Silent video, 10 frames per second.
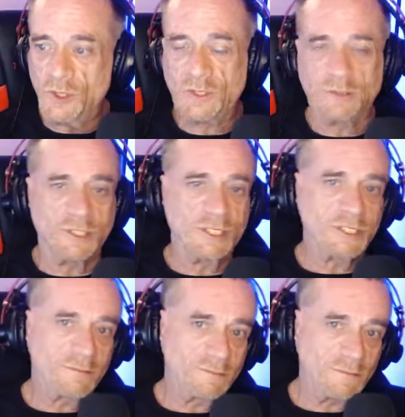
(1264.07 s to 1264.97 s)
or
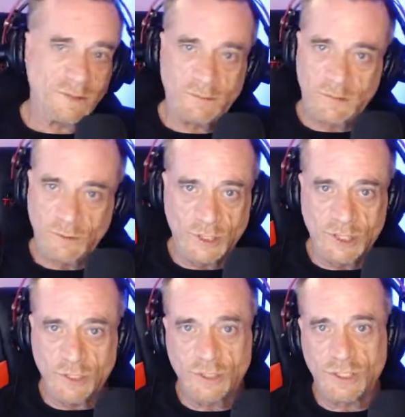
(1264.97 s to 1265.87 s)
just do a
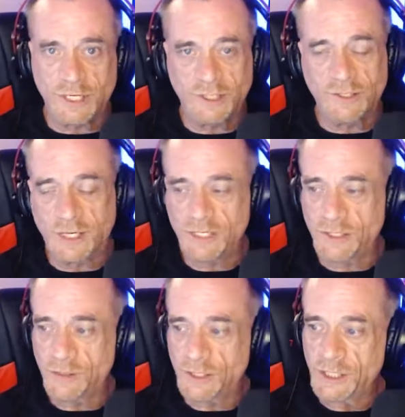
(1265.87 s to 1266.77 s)
search, an internet
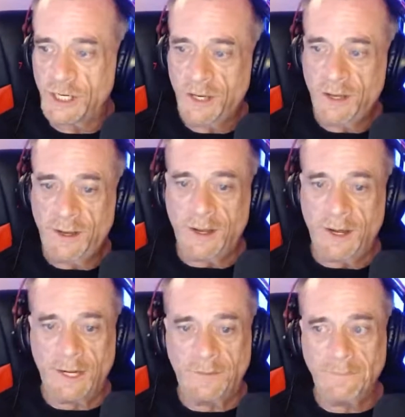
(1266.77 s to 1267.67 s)
search,
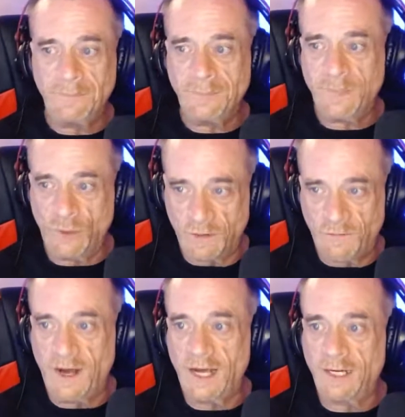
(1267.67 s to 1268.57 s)
you can
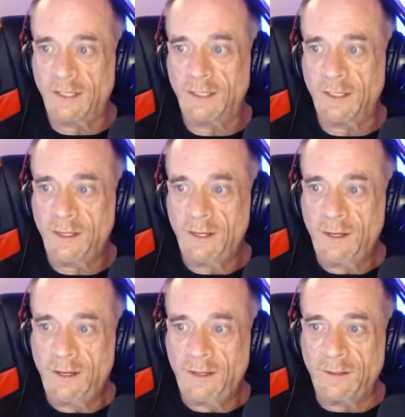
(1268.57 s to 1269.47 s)
find
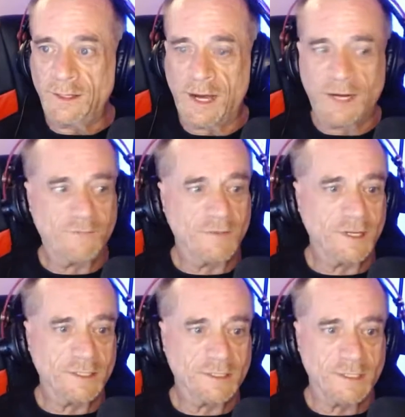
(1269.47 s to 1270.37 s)
the kind of
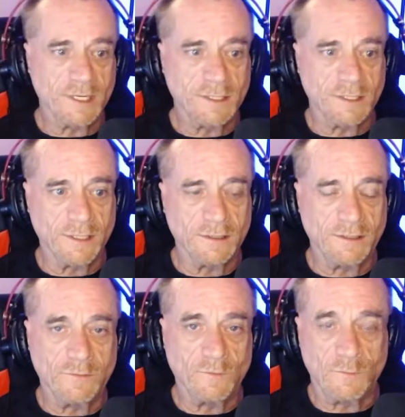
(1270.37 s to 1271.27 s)
things that
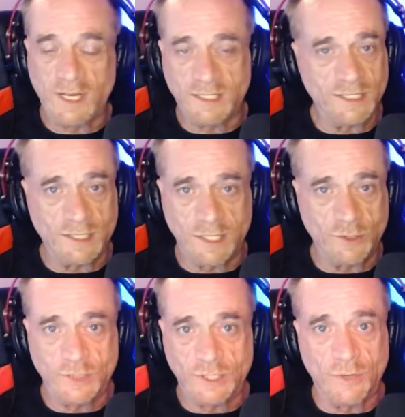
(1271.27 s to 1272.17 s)
places that
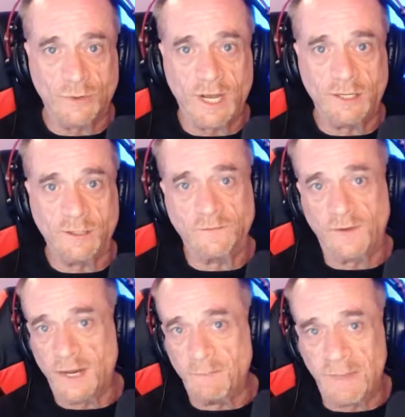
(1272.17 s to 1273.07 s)
you could donate. You could
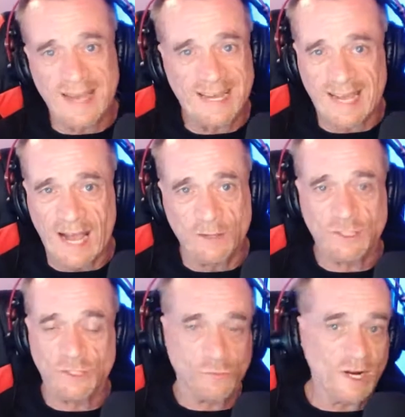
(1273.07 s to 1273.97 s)
find bank accounts
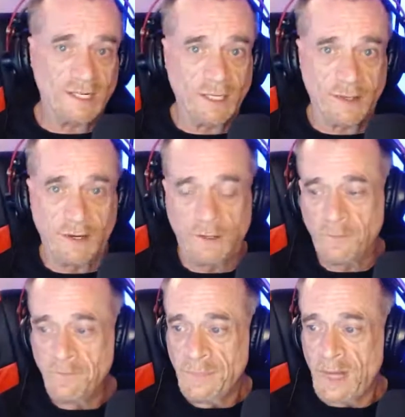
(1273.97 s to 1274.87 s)
directly there.
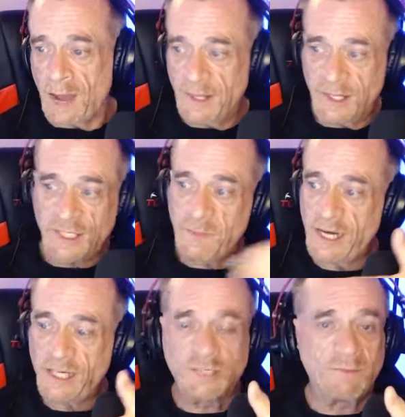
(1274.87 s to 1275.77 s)
I mean, this
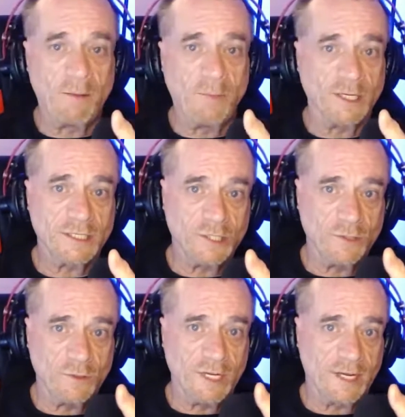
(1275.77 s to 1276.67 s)
page is public,
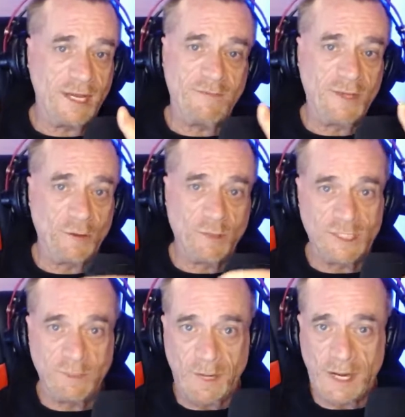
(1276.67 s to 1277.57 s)
so even though
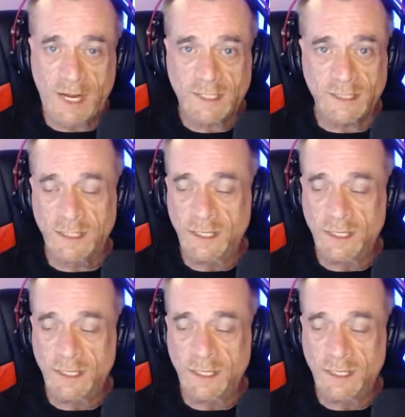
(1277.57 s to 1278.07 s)
it's in Bahasa,